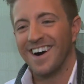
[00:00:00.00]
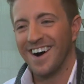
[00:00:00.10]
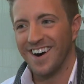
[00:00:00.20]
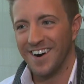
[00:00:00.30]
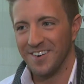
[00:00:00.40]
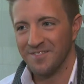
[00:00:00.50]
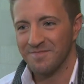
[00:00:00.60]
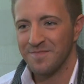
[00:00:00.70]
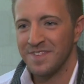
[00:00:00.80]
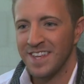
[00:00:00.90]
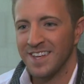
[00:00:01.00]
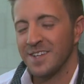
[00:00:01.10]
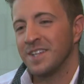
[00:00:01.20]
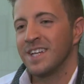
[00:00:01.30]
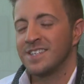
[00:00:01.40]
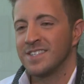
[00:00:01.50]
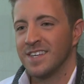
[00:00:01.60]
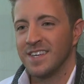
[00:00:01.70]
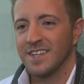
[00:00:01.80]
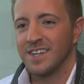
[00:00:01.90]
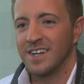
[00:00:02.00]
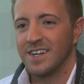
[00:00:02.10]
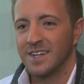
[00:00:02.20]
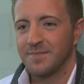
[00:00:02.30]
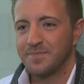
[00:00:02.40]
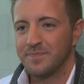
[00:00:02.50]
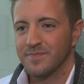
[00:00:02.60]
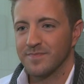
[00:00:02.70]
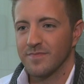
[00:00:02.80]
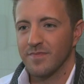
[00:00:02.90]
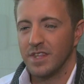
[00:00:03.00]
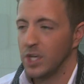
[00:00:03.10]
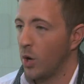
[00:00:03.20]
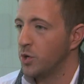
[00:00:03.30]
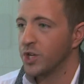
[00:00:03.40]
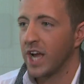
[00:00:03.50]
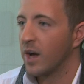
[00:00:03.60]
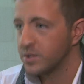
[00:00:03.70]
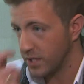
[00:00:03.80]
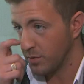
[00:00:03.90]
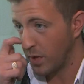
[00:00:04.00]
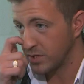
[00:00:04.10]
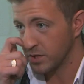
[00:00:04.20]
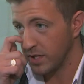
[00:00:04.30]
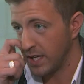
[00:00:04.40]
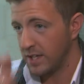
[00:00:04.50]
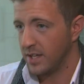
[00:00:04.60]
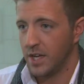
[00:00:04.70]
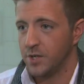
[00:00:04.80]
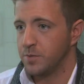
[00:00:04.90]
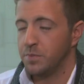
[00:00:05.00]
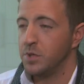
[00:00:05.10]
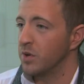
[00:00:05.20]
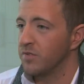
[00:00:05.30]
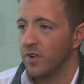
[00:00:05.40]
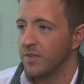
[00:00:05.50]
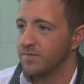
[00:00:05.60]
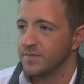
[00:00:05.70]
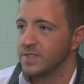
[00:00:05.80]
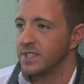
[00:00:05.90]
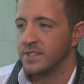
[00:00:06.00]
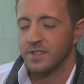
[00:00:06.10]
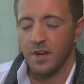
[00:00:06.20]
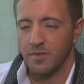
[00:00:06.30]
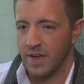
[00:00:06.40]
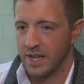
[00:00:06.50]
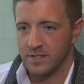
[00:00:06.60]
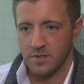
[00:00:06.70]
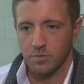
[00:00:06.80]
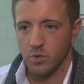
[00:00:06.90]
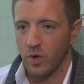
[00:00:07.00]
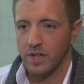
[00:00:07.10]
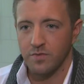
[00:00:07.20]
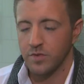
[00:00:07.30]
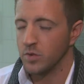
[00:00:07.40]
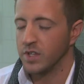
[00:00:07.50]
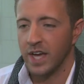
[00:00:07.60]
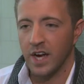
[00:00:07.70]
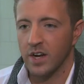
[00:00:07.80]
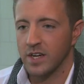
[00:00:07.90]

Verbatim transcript: Um, let's see. Um, the Ocean House in Westerly is beautiful, and I've had some great food there.